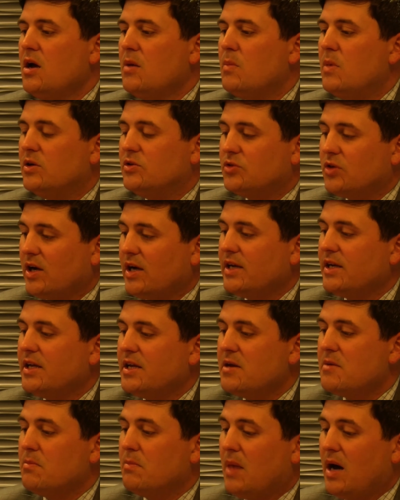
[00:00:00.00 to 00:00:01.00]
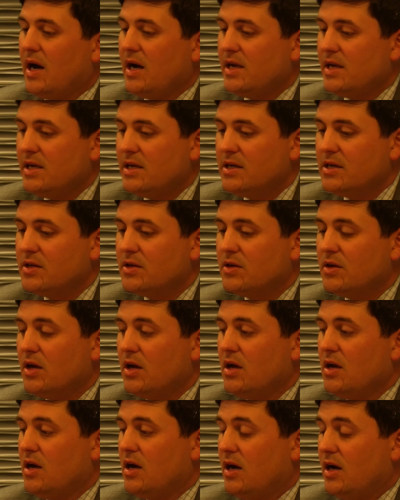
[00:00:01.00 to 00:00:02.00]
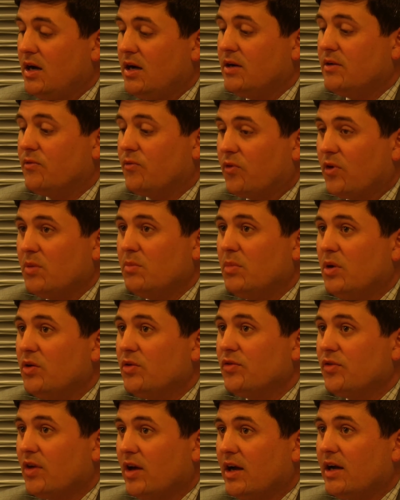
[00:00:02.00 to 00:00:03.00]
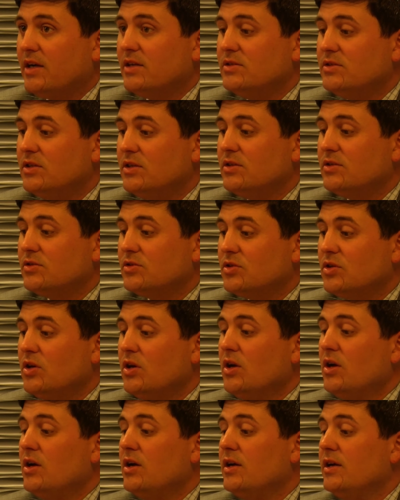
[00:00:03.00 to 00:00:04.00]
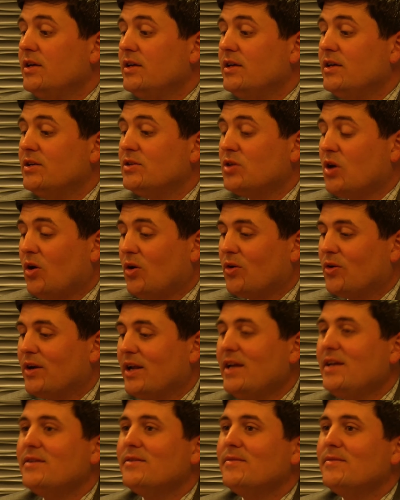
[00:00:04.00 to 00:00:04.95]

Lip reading: But trying to get buy-in from both sides is hard.